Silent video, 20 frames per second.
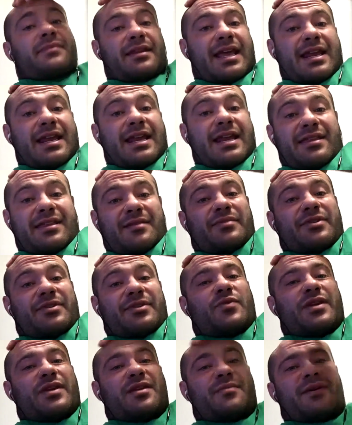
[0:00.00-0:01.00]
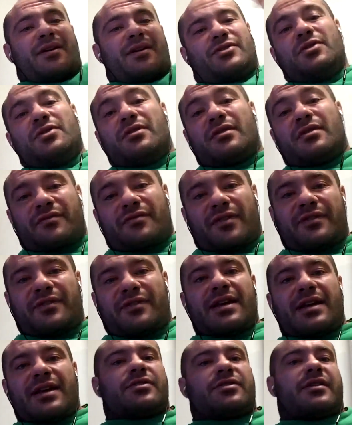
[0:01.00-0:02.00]
anything between about 250
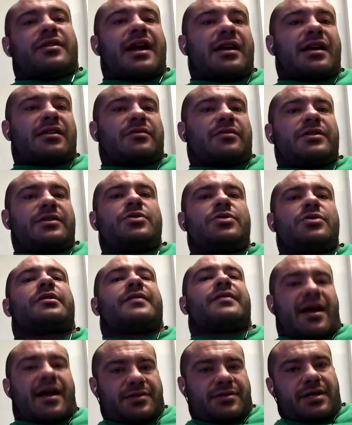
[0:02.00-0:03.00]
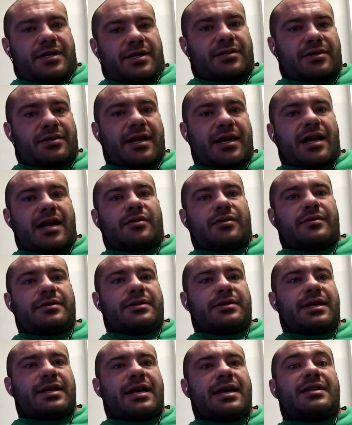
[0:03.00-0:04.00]
extra calories to 1,000 extra calories a
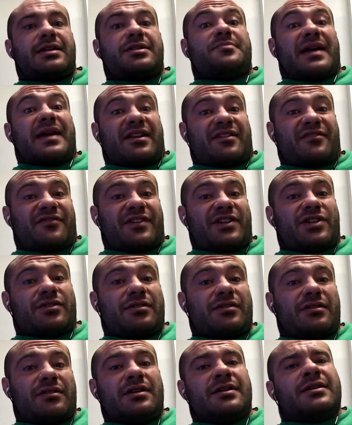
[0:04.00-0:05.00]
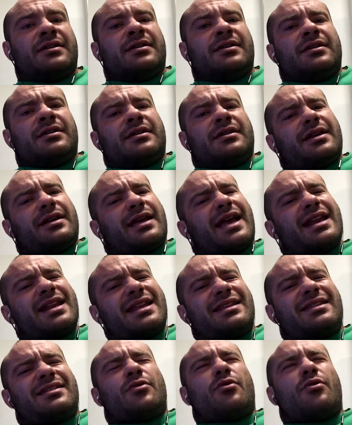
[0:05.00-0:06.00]
day is beneficial.
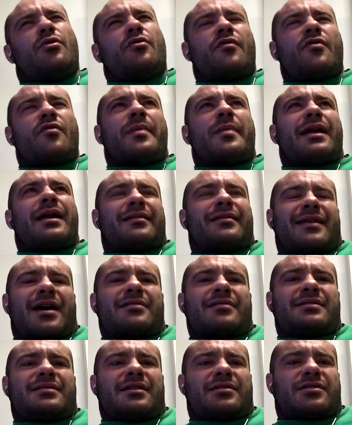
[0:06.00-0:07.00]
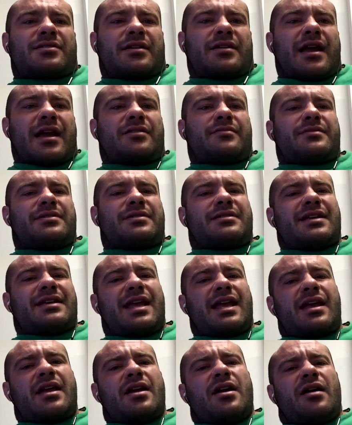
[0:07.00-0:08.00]
Anything over about 1,000 extra calories a
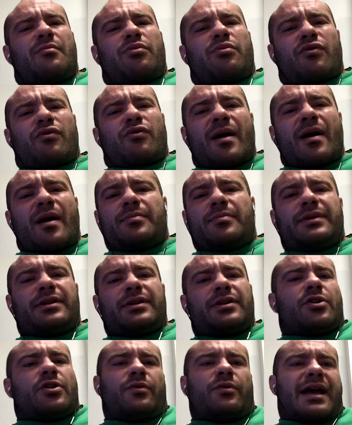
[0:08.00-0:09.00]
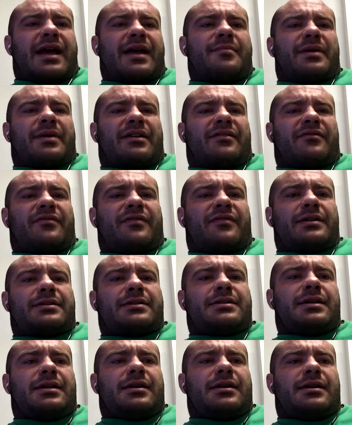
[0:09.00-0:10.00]
day, probably no net benefit
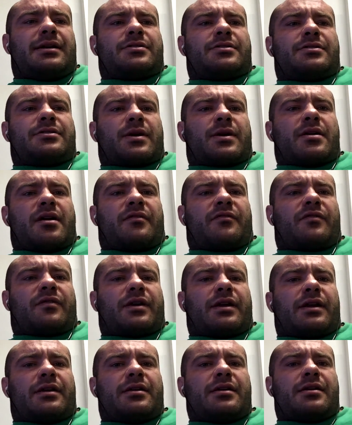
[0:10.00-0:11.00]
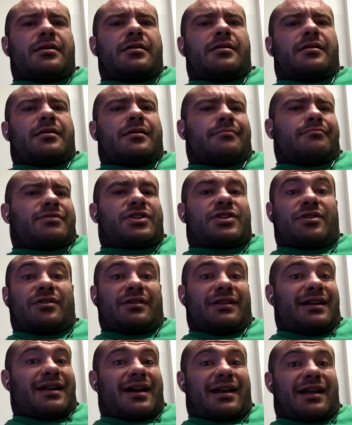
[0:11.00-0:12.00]
to recovery,
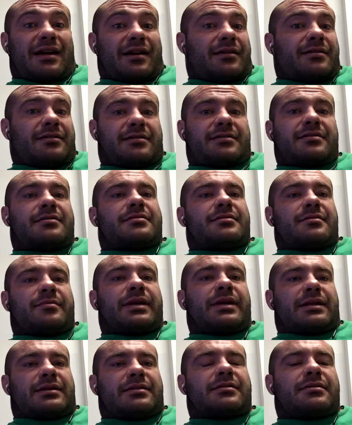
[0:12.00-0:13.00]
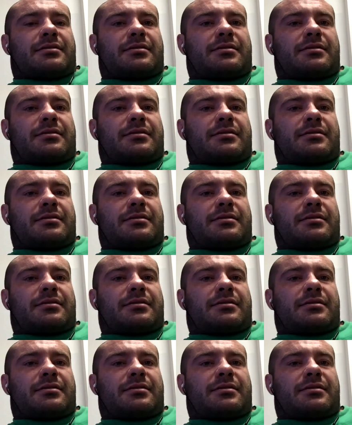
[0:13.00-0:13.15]
certainly not on a consistent basis.